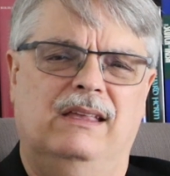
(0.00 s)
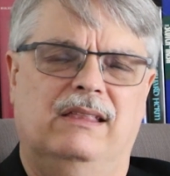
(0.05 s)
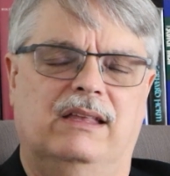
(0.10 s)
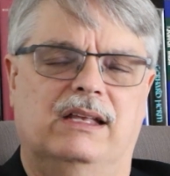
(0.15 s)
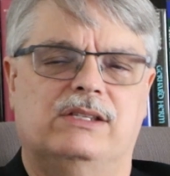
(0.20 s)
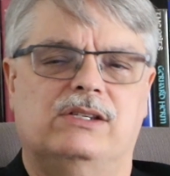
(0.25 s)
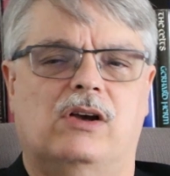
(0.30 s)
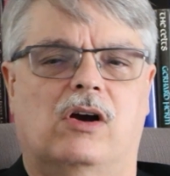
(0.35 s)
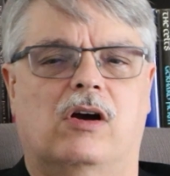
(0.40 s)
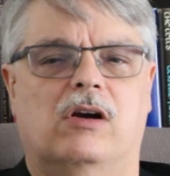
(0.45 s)

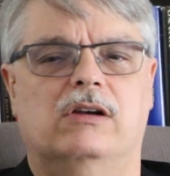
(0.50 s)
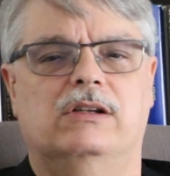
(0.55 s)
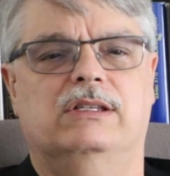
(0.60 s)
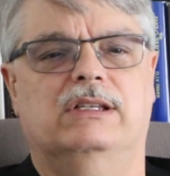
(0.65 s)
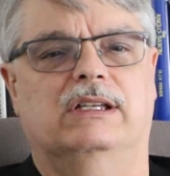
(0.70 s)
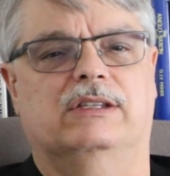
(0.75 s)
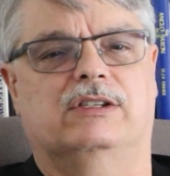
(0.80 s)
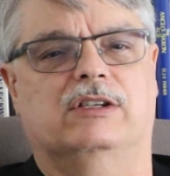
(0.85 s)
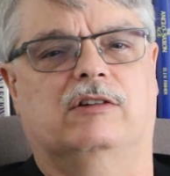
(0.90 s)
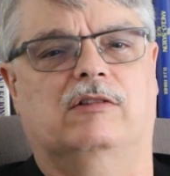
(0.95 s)
That's a hard
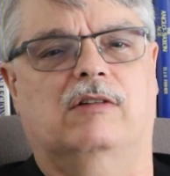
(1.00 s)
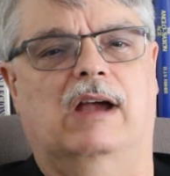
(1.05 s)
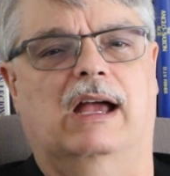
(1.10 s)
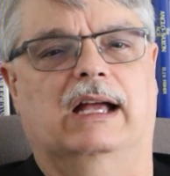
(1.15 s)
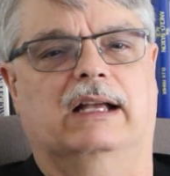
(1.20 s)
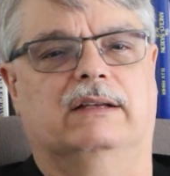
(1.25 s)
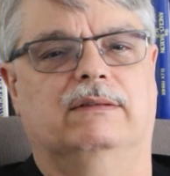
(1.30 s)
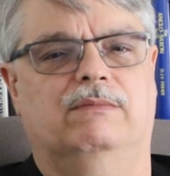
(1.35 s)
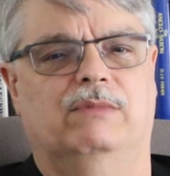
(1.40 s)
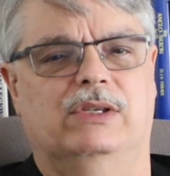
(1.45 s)
nut to
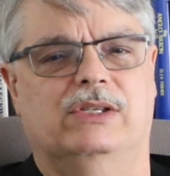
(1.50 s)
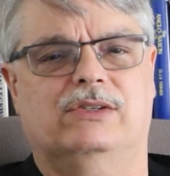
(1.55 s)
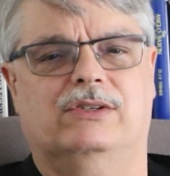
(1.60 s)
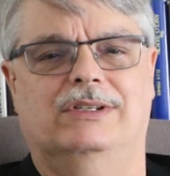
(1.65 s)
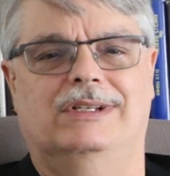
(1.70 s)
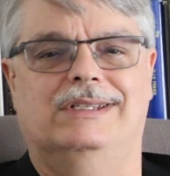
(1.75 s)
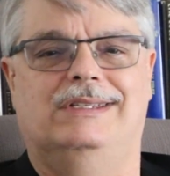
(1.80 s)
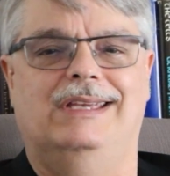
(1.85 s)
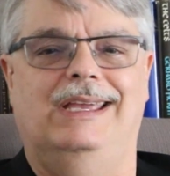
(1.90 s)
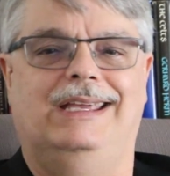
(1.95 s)
crack. It's
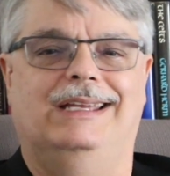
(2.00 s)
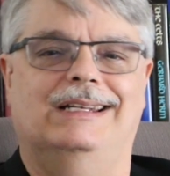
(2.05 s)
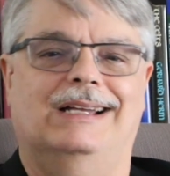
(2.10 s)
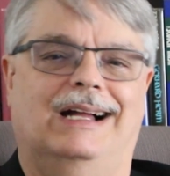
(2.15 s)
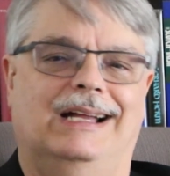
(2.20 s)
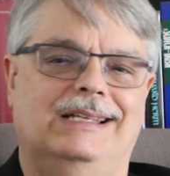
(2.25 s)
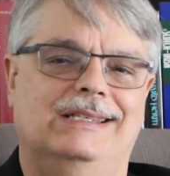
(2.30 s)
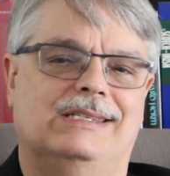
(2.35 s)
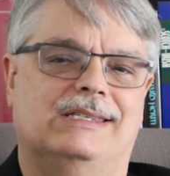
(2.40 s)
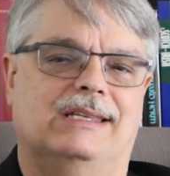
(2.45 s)
going to take an
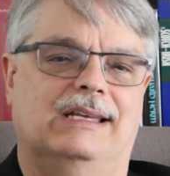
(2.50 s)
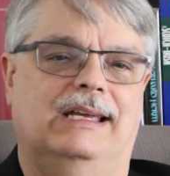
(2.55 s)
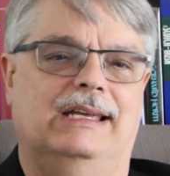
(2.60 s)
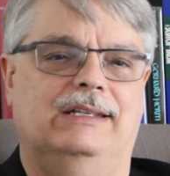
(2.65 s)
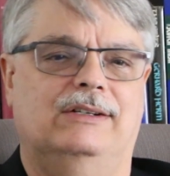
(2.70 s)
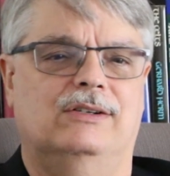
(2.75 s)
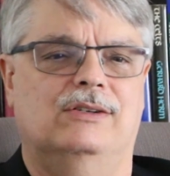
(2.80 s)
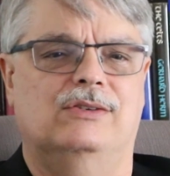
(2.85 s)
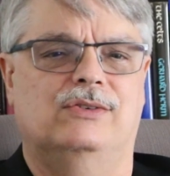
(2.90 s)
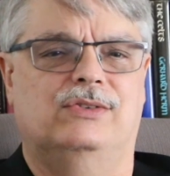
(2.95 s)

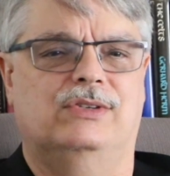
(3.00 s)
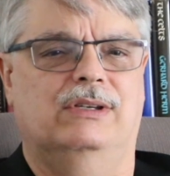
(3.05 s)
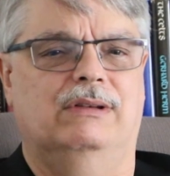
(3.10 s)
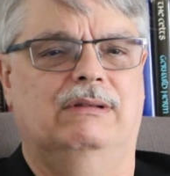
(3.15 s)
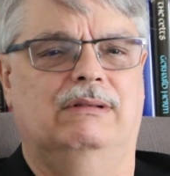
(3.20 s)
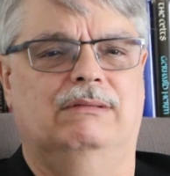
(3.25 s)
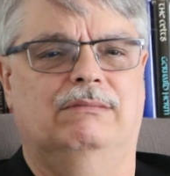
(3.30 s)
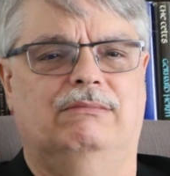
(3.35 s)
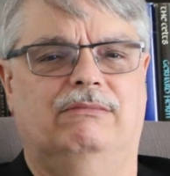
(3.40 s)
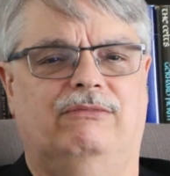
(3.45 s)
Einstein or
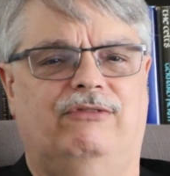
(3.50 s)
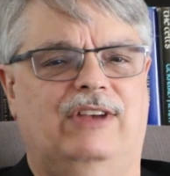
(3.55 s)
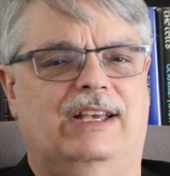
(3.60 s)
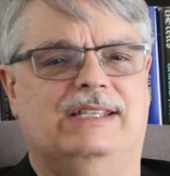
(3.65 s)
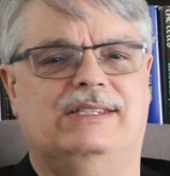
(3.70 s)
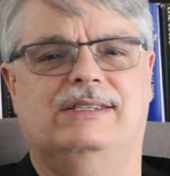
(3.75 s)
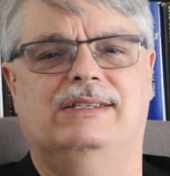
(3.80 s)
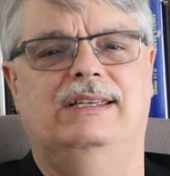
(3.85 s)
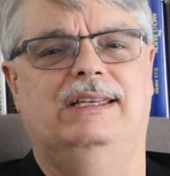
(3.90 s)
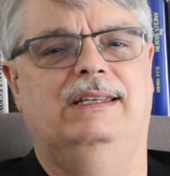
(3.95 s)
some
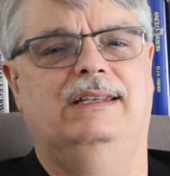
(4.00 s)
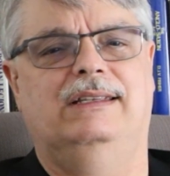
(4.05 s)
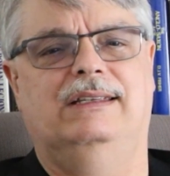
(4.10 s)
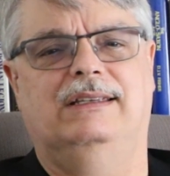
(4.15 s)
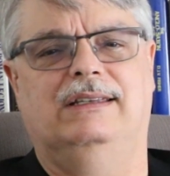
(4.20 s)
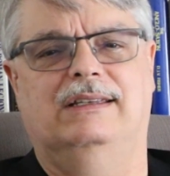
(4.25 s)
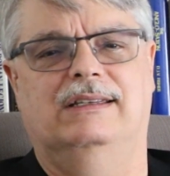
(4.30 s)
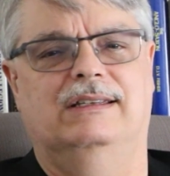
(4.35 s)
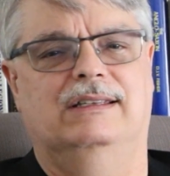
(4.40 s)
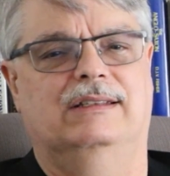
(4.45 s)

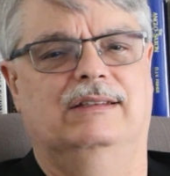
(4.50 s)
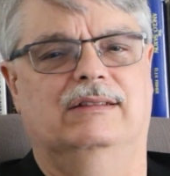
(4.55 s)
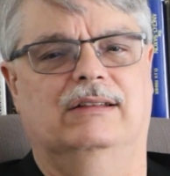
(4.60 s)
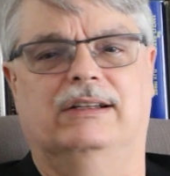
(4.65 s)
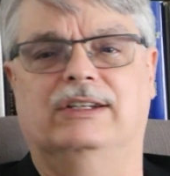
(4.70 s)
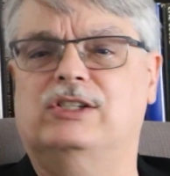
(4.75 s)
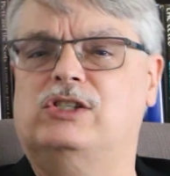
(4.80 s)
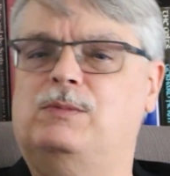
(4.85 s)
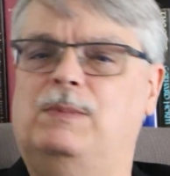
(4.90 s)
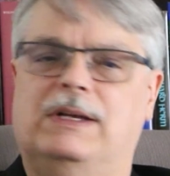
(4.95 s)
fascinating and
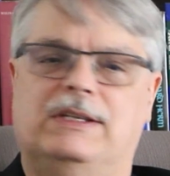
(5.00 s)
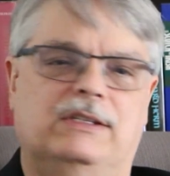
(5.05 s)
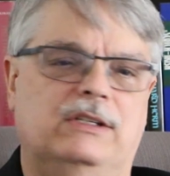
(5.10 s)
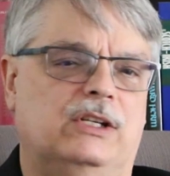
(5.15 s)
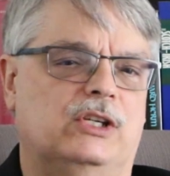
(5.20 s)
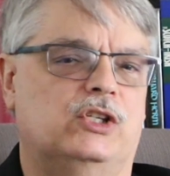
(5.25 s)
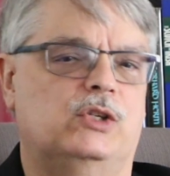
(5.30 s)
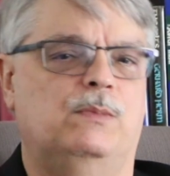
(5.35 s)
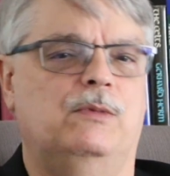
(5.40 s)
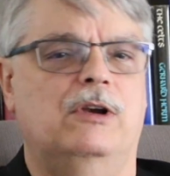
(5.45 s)
unexpected
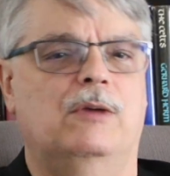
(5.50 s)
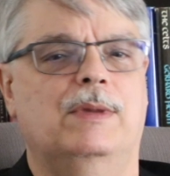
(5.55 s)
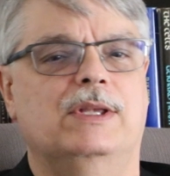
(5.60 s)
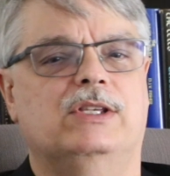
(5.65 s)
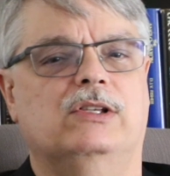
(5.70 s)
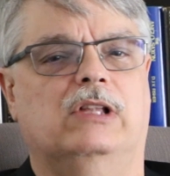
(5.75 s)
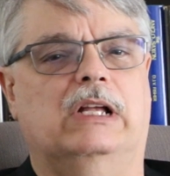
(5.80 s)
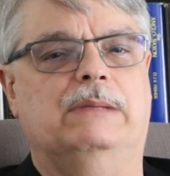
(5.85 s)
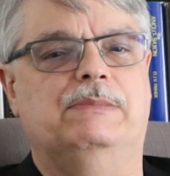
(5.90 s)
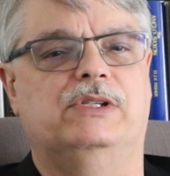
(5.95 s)

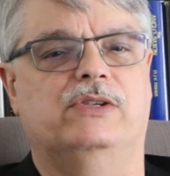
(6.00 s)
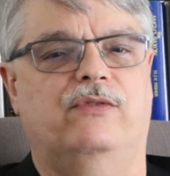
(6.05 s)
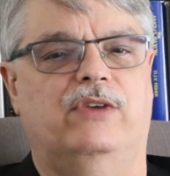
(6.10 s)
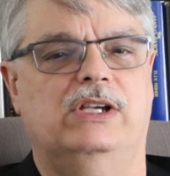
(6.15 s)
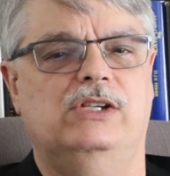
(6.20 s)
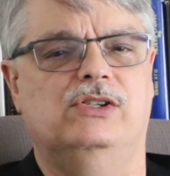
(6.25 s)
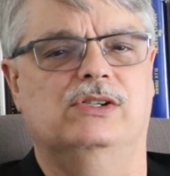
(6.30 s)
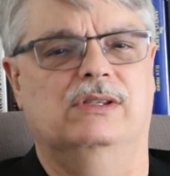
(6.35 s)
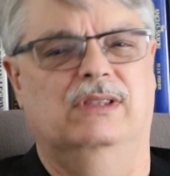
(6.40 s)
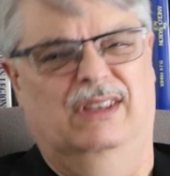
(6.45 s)
experimental
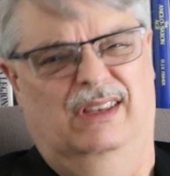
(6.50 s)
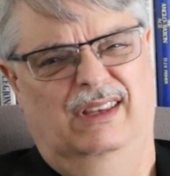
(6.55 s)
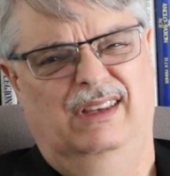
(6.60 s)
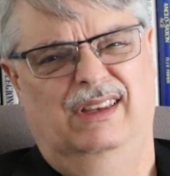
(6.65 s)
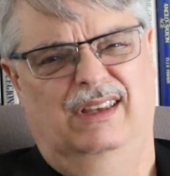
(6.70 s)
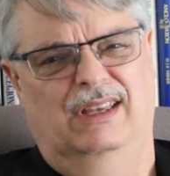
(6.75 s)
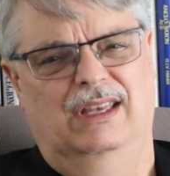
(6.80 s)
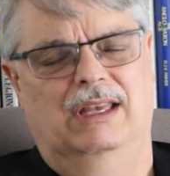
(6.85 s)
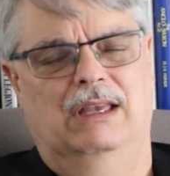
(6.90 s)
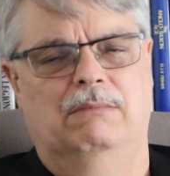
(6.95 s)
observation
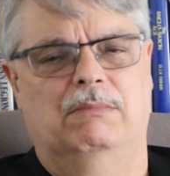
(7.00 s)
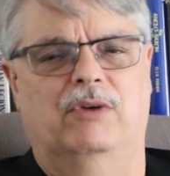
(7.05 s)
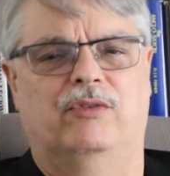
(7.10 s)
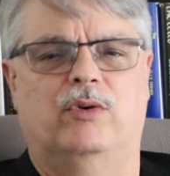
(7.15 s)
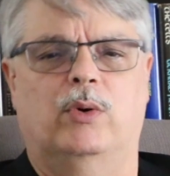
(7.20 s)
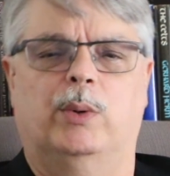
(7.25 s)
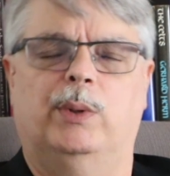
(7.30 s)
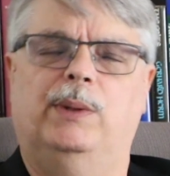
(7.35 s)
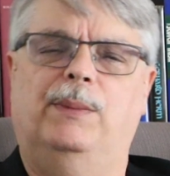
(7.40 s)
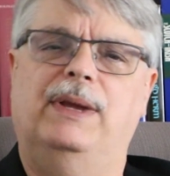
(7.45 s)

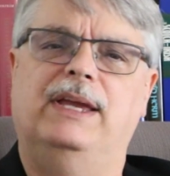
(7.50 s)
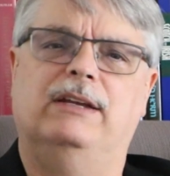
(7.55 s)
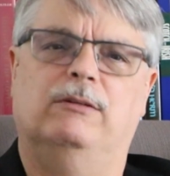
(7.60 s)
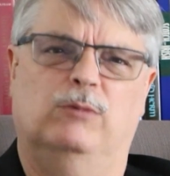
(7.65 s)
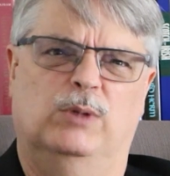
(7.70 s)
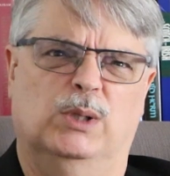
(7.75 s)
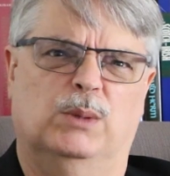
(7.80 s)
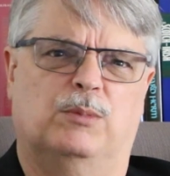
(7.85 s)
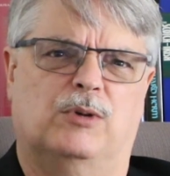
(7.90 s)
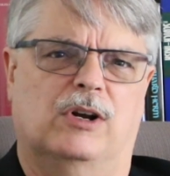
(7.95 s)
before we'll make
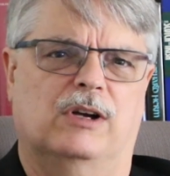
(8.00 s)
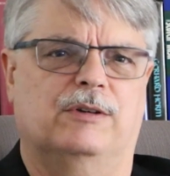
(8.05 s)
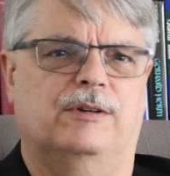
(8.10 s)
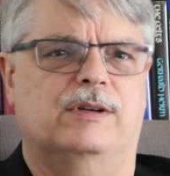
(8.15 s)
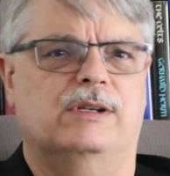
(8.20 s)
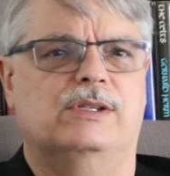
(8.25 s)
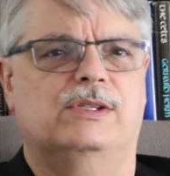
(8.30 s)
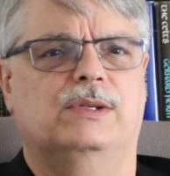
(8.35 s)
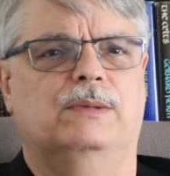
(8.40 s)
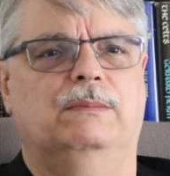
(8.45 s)
real
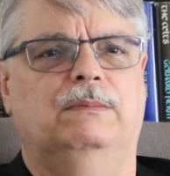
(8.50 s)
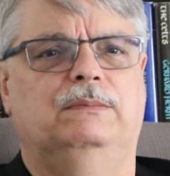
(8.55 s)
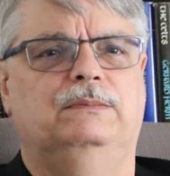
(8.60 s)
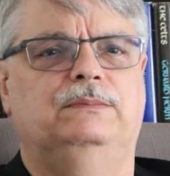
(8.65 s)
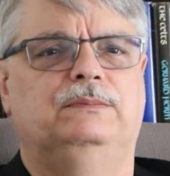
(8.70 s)
progress.